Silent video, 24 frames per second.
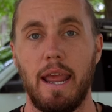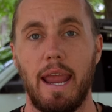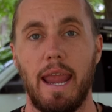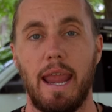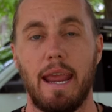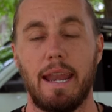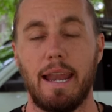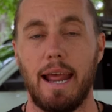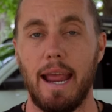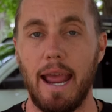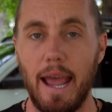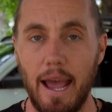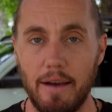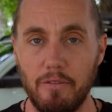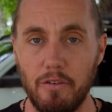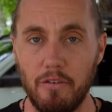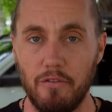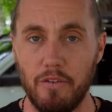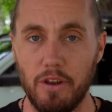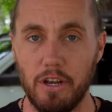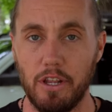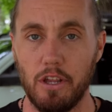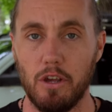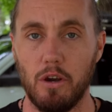And I have a
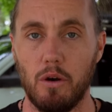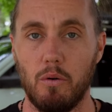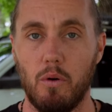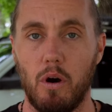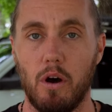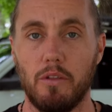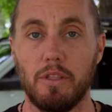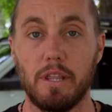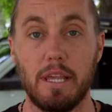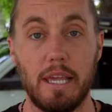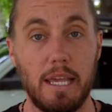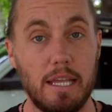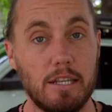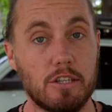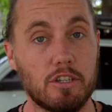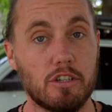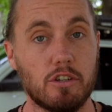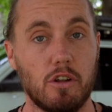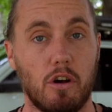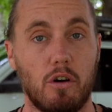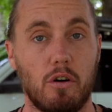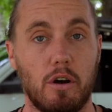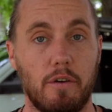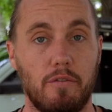video on the
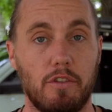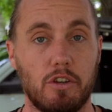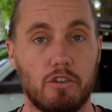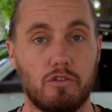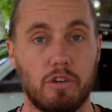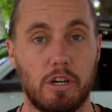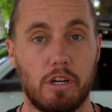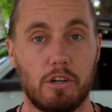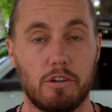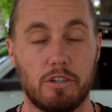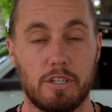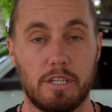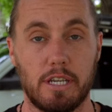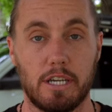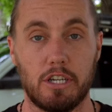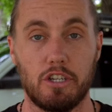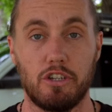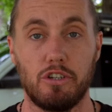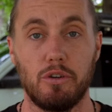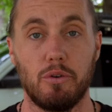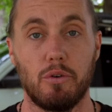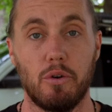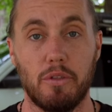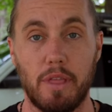install of the Trigger 6
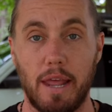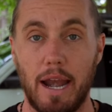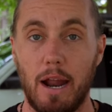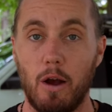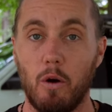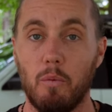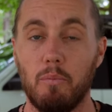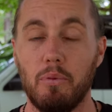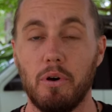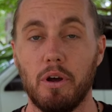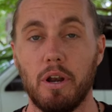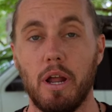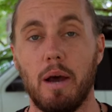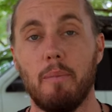shooter that I'll put